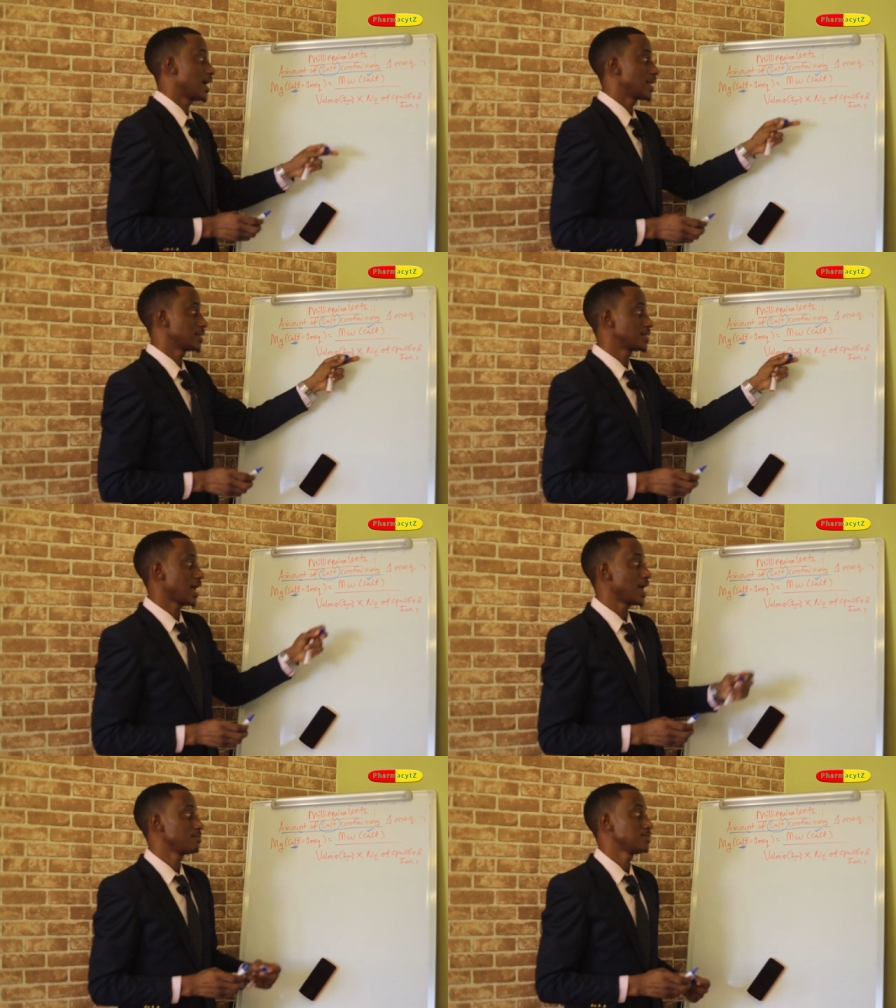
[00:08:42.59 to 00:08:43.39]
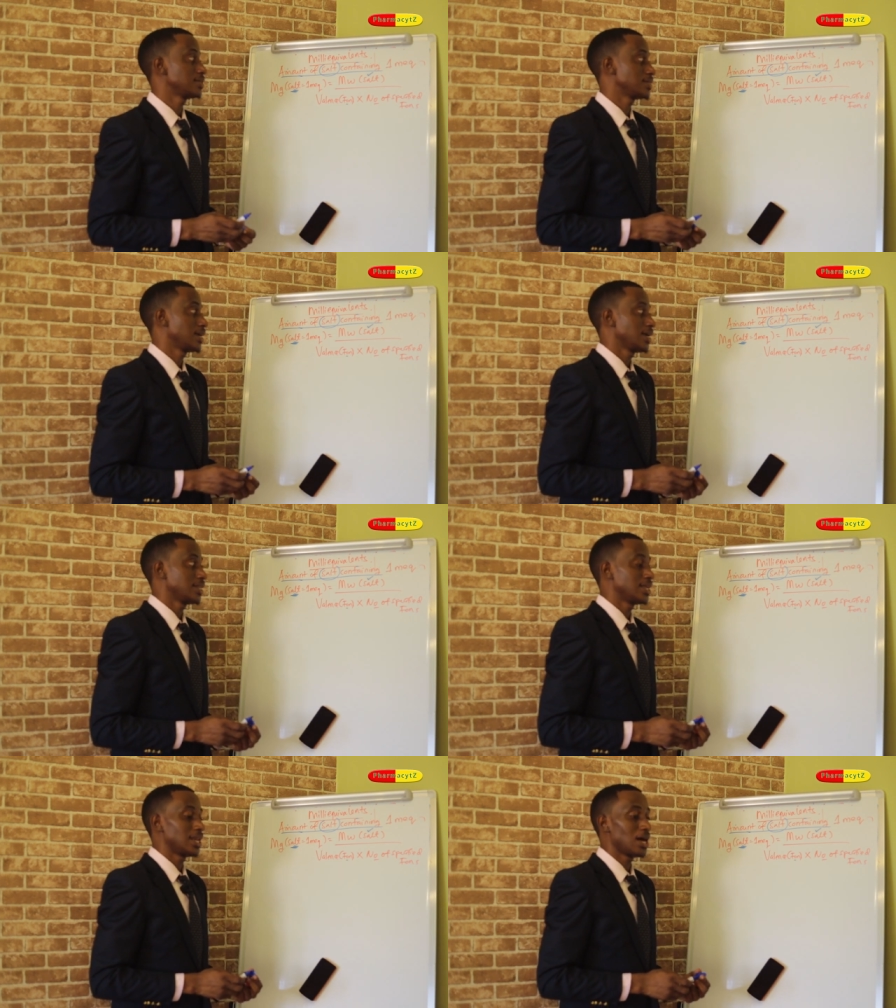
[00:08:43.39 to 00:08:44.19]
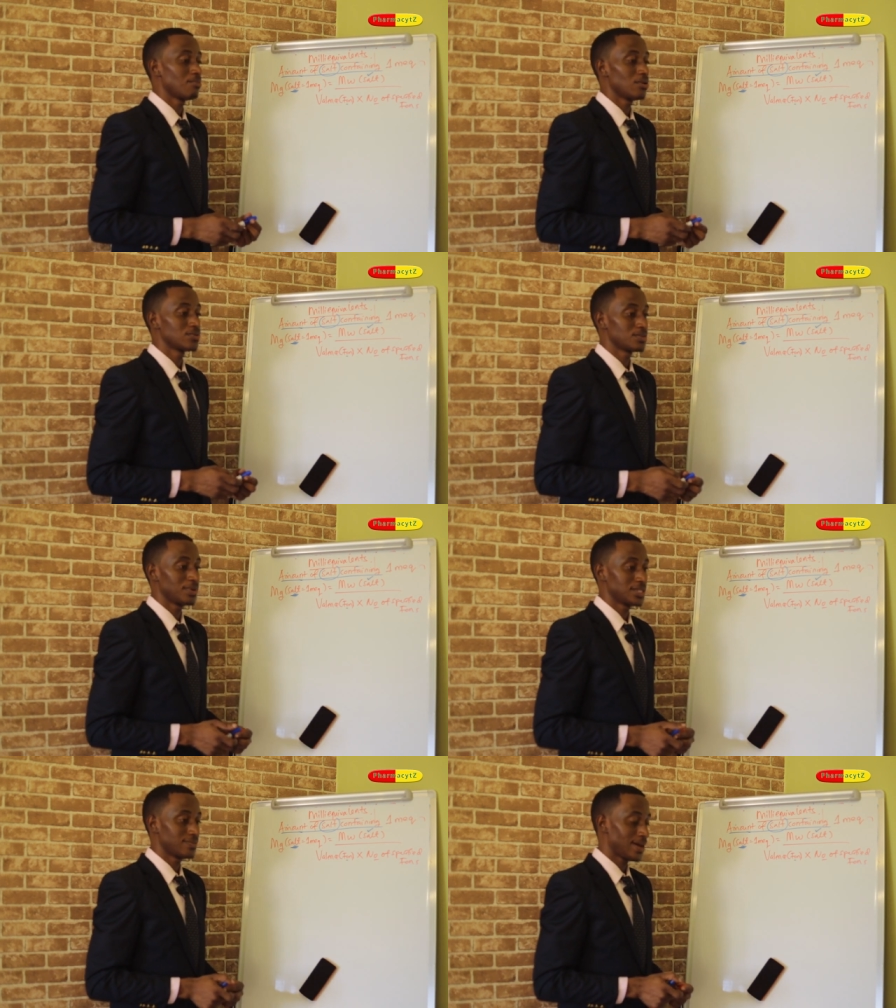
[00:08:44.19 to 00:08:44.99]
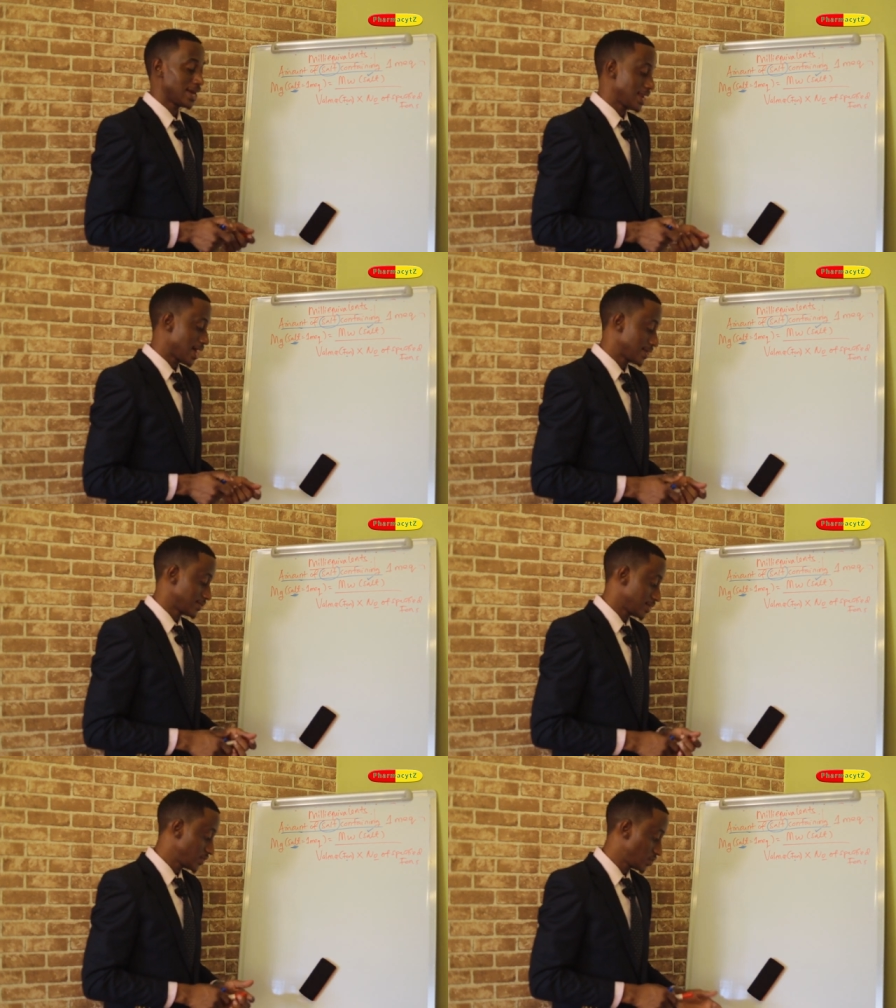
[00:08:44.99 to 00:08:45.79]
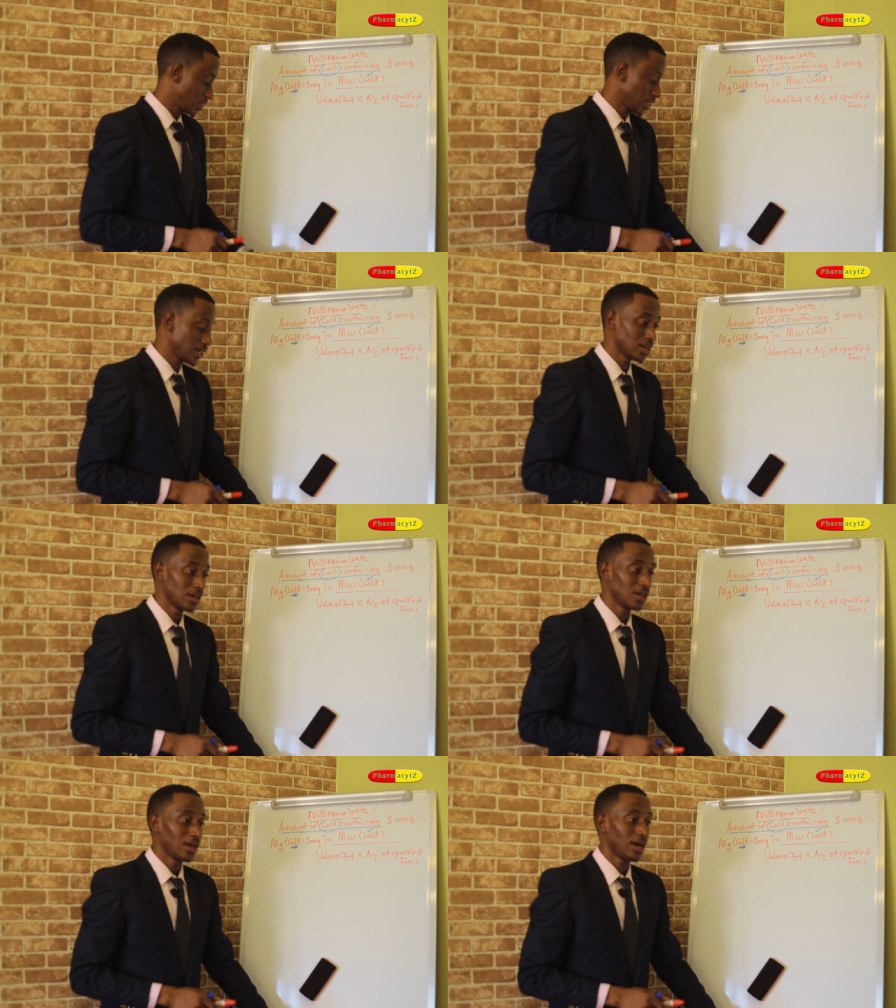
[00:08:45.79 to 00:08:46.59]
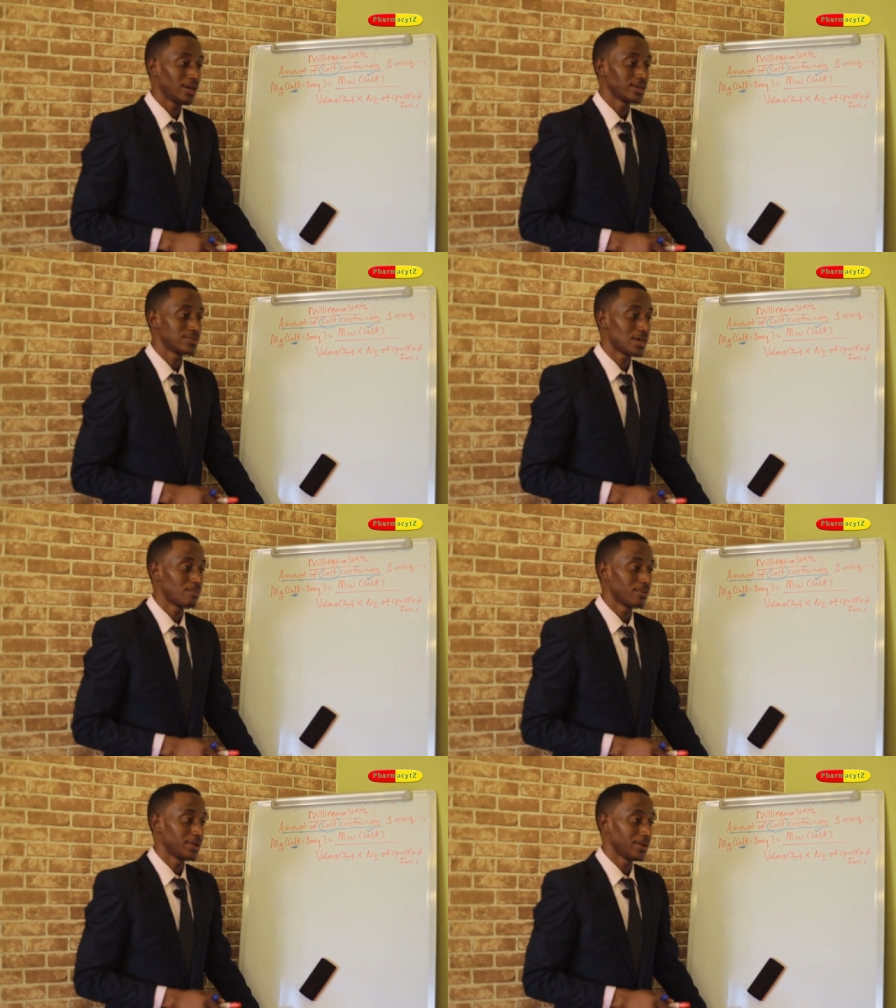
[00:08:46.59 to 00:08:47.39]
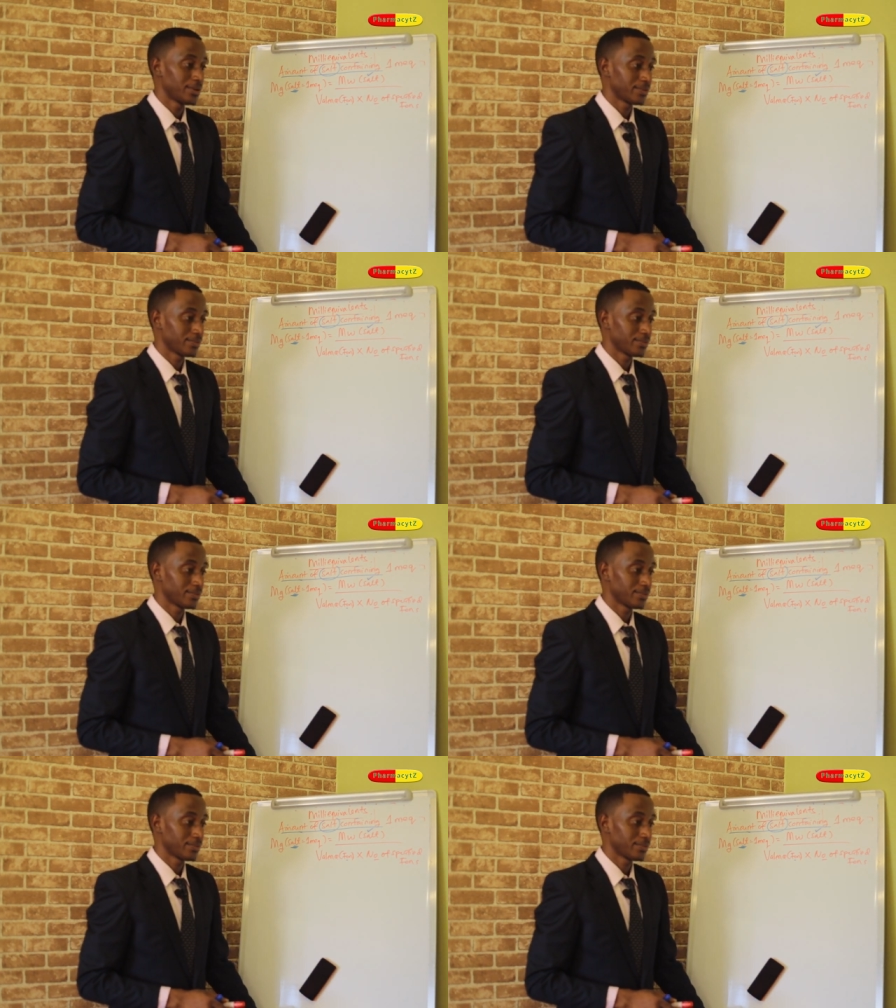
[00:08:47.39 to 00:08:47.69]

iron times the number of specified ions. Let's check an example here.